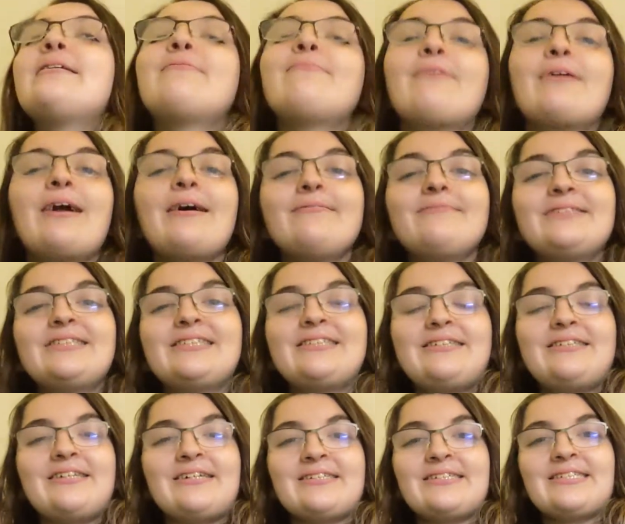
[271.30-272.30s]
What I would
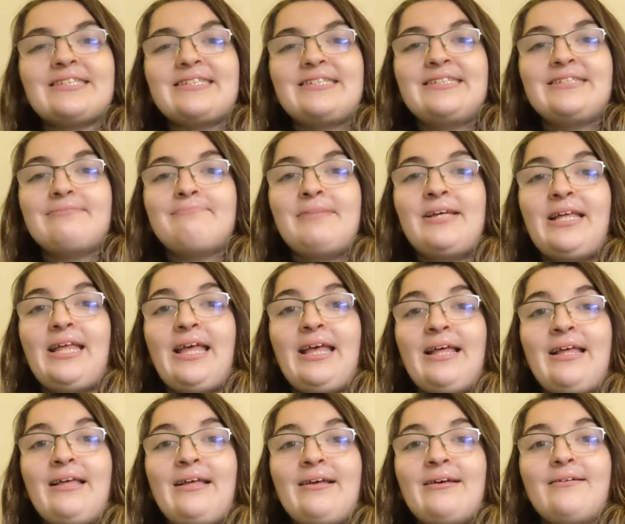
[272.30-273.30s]
suggest is
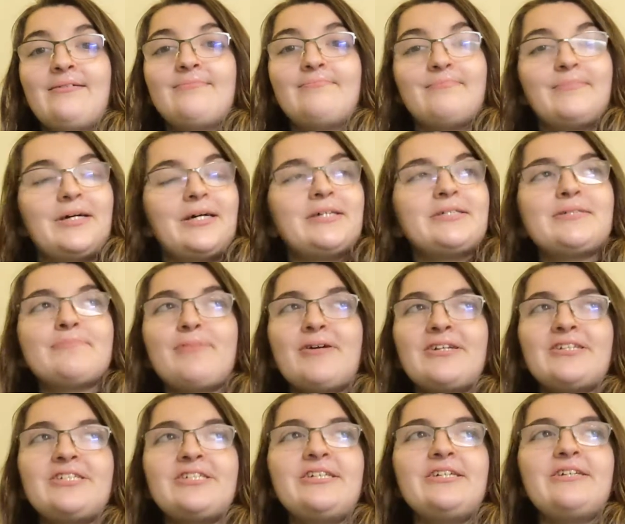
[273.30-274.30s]
making a
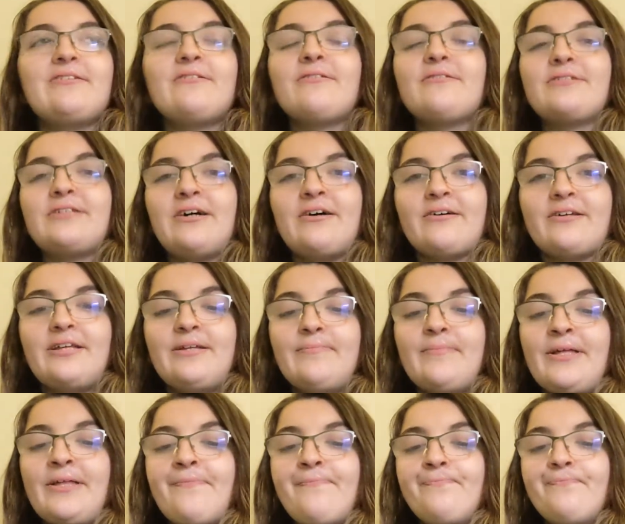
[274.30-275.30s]
spreadsheet or a
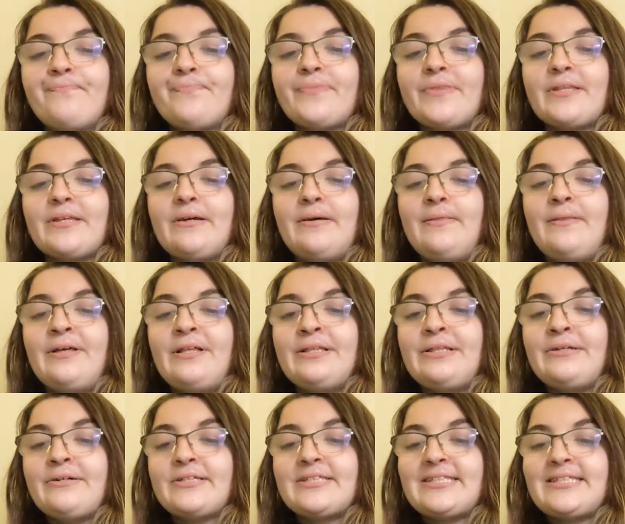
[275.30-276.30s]
document that
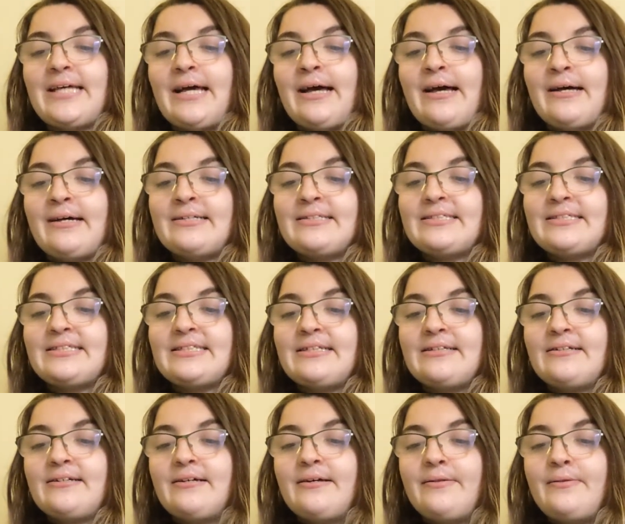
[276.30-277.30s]
looks at
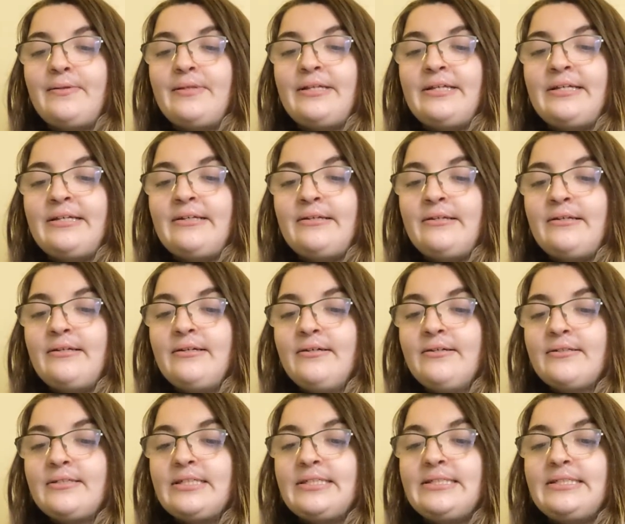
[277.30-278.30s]
the
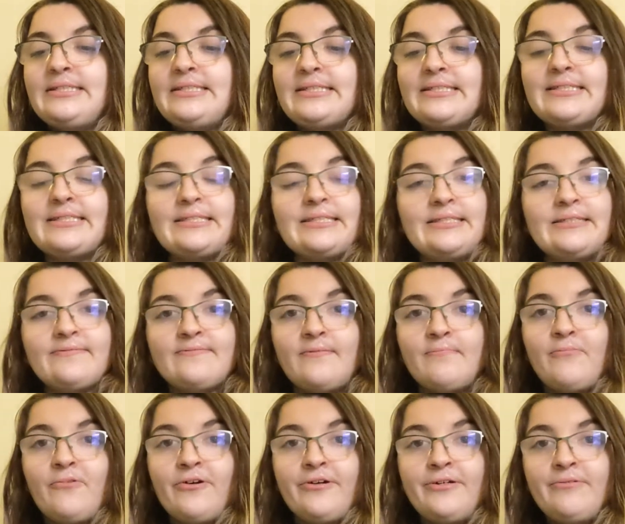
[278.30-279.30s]
distance
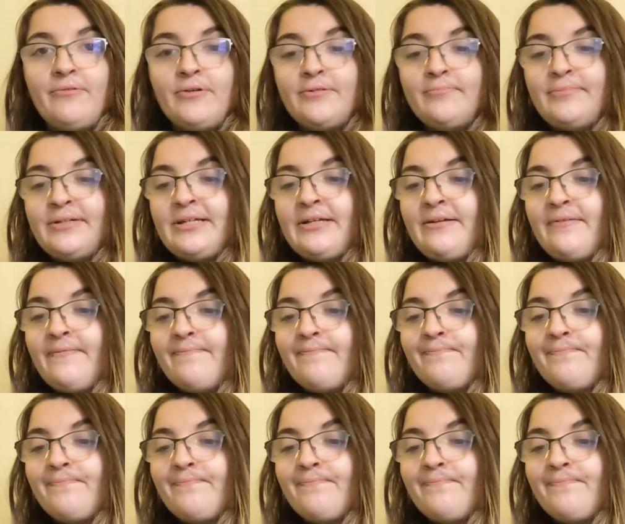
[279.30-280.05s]
from where you want to be,